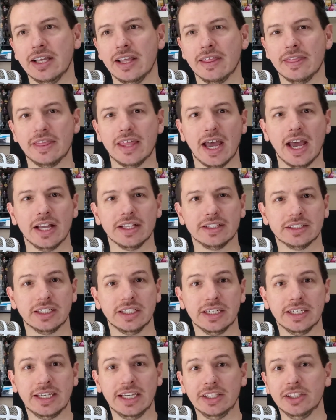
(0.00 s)
that's going
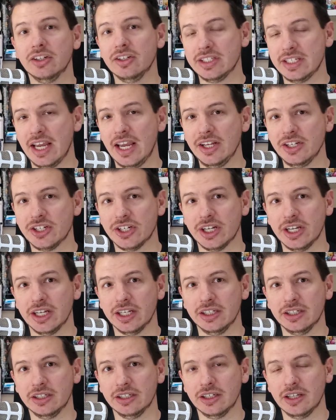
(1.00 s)
to get their
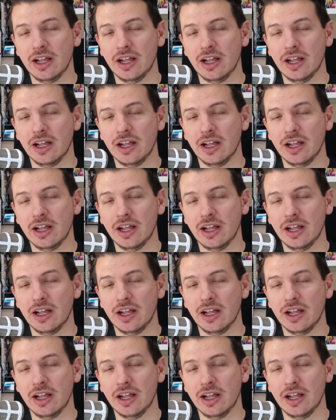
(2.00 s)
attention,